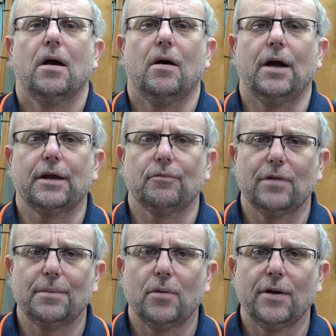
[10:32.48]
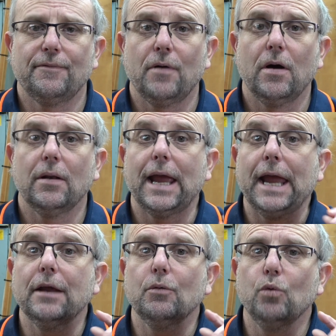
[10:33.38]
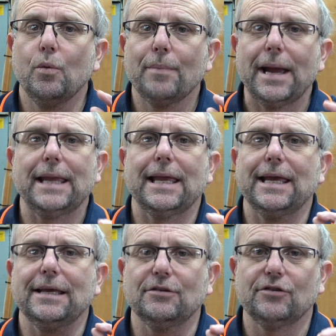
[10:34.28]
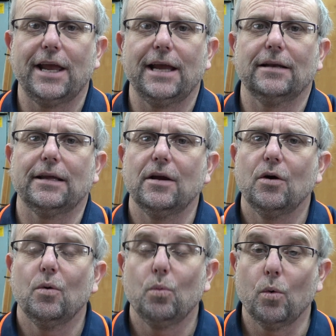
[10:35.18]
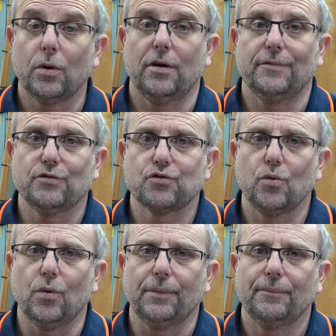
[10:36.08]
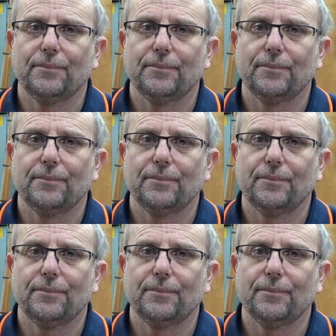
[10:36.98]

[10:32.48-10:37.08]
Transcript: I can run my file and it will make exactly what I've drawn.